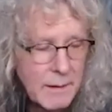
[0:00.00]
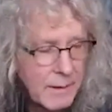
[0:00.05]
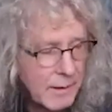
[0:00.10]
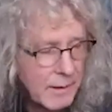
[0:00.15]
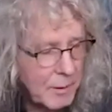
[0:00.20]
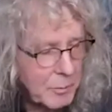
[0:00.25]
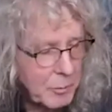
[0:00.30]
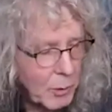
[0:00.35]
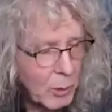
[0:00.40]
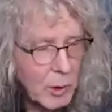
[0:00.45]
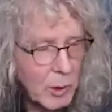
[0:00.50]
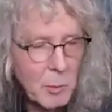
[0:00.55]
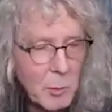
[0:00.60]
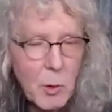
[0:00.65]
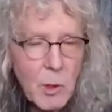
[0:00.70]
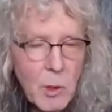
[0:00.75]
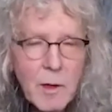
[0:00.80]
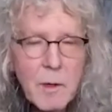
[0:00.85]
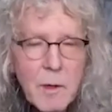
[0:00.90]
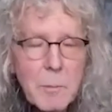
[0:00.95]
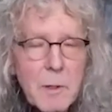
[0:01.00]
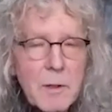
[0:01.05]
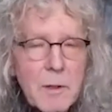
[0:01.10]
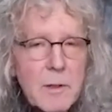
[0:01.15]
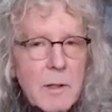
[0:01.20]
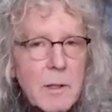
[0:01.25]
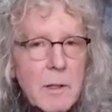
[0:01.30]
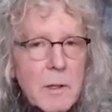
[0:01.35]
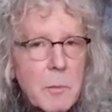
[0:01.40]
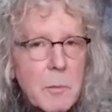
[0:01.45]
And boy, oh boy, have I been
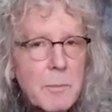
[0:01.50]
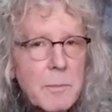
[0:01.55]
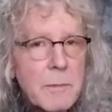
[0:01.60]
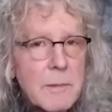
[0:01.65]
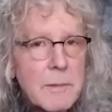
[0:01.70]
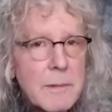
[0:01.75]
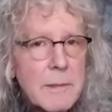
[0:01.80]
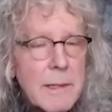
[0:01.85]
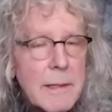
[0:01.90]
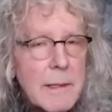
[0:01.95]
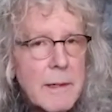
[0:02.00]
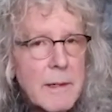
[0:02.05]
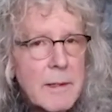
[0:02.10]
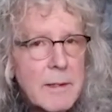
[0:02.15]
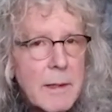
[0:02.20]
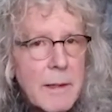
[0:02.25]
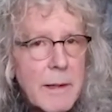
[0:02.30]
singing the daylights out